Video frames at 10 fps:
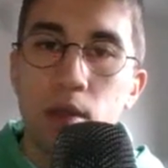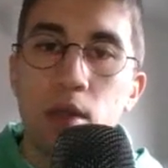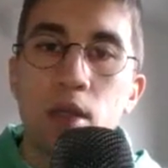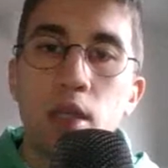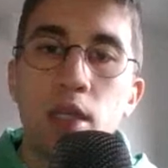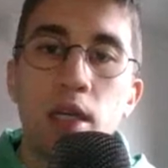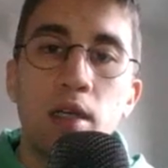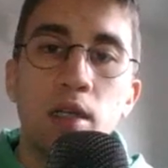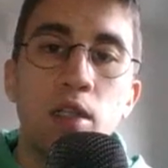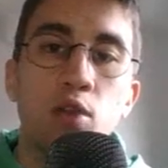
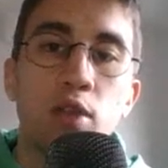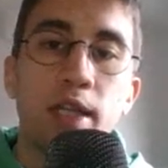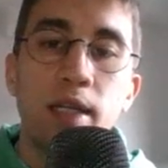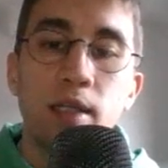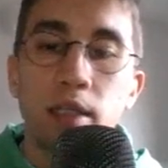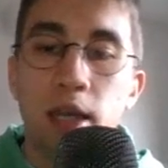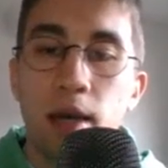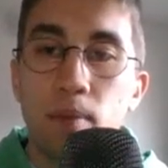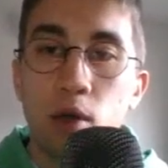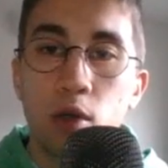Here you can't
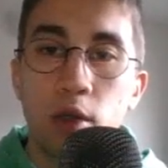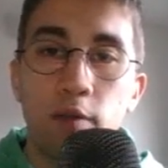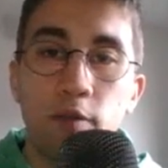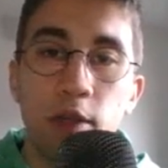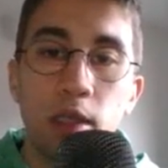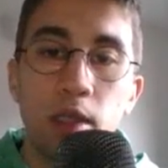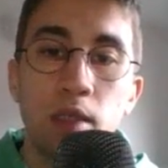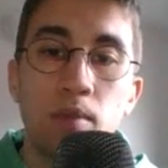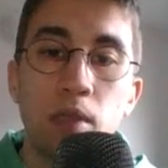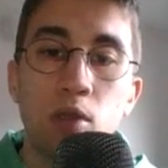come on
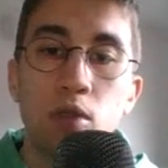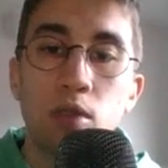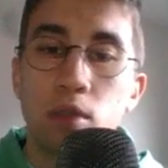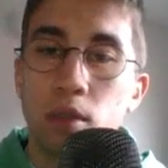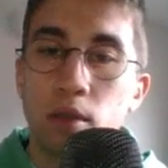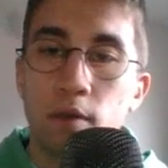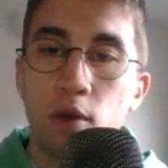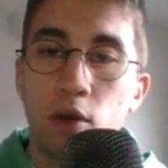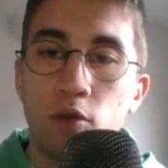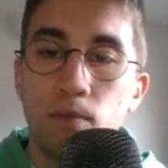f8 because
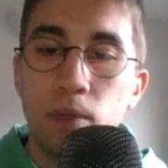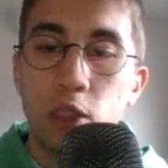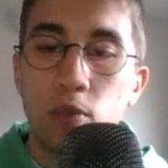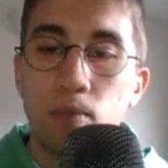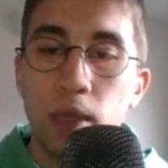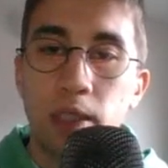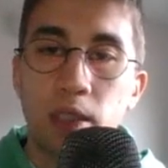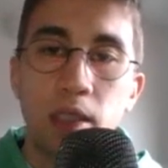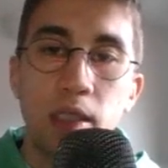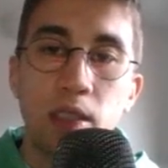follow bishop
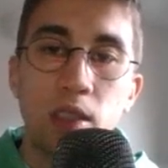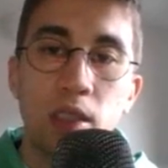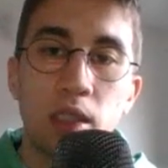h6